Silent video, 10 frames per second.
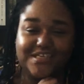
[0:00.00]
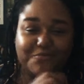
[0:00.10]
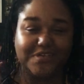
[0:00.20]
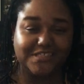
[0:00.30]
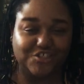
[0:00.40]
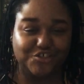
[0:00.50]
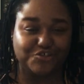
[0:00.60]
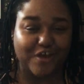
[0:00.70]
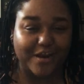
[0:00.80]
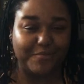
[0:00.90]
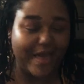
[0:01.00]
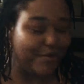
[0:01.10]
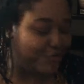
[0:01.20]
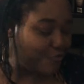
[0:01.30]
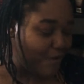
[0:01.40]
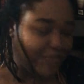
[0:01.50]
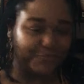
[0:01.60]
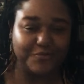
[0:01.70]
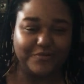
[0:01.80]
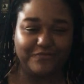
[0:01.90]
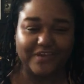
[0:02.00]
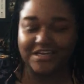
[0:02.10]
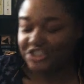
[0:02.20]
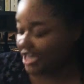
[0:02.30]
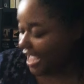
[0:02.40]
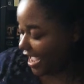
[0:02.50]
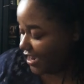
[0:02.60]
series that you're trying to plow your way through and finish,